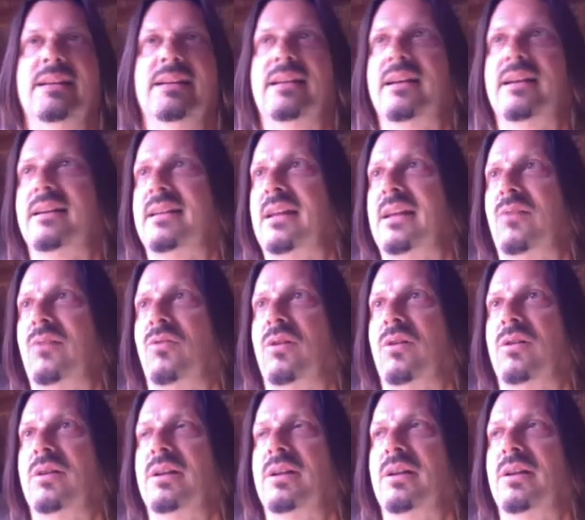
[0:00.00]
they
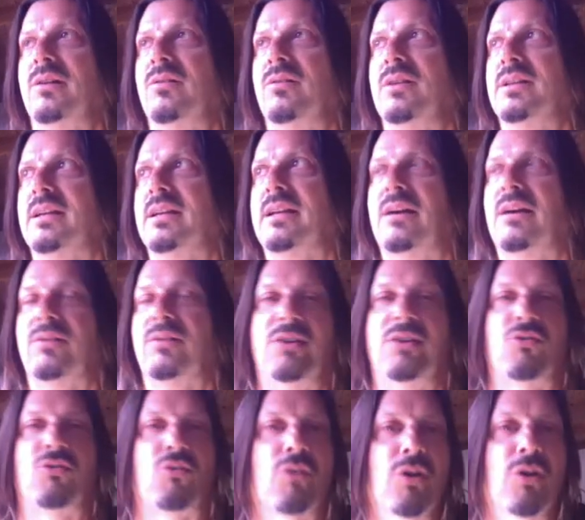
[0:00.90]
were, in the
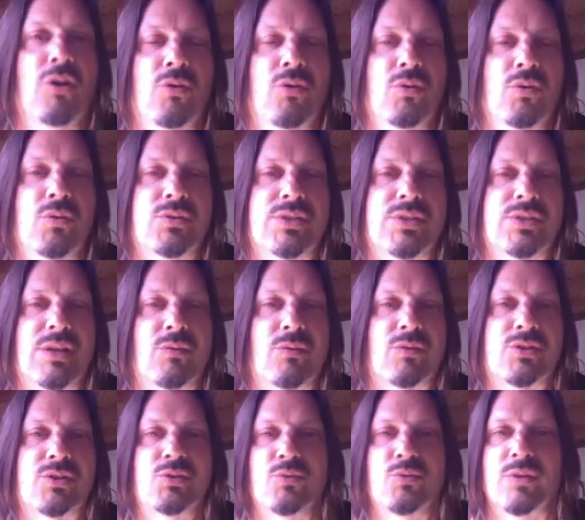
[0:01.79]
Counting Crows, they
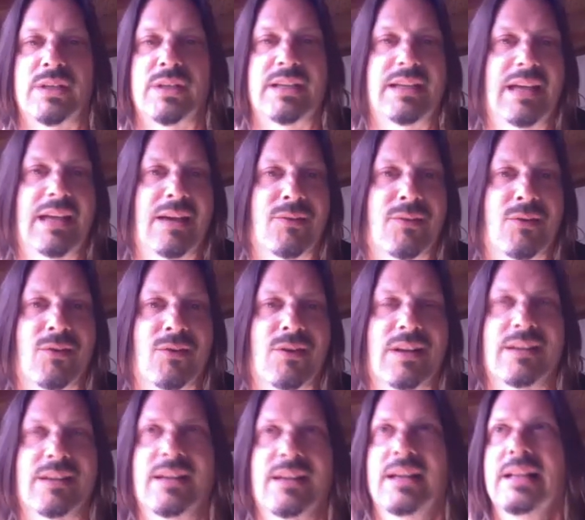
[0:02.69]
were touring together,
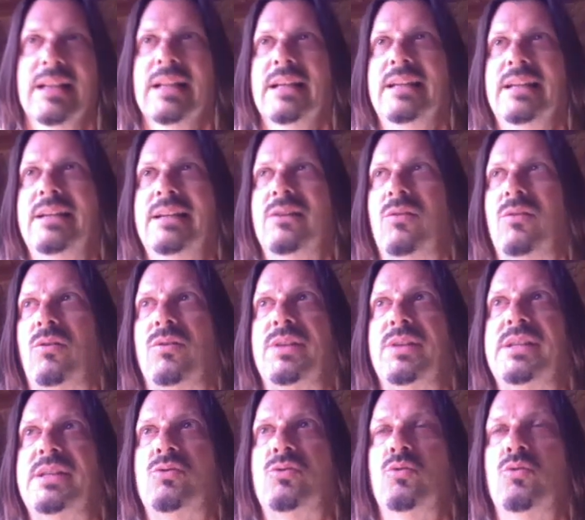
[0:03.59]
and, all
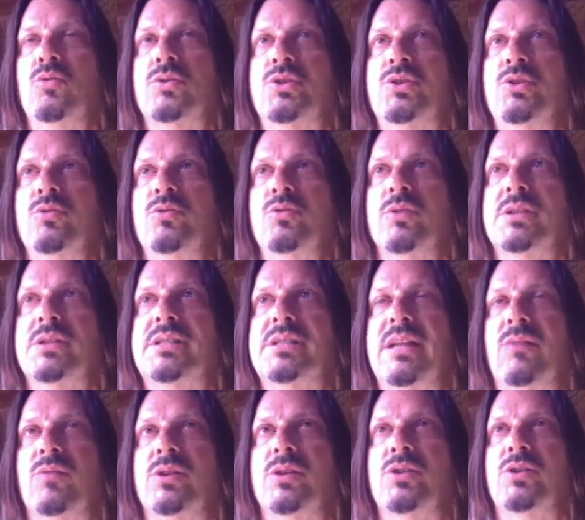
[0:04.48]
these cool tours
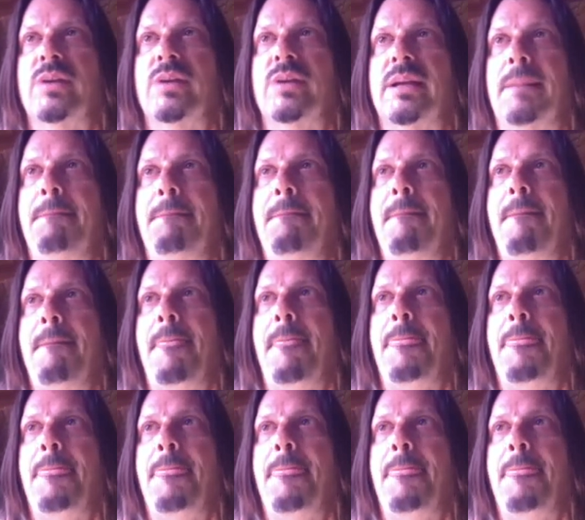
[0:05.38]
they were doing.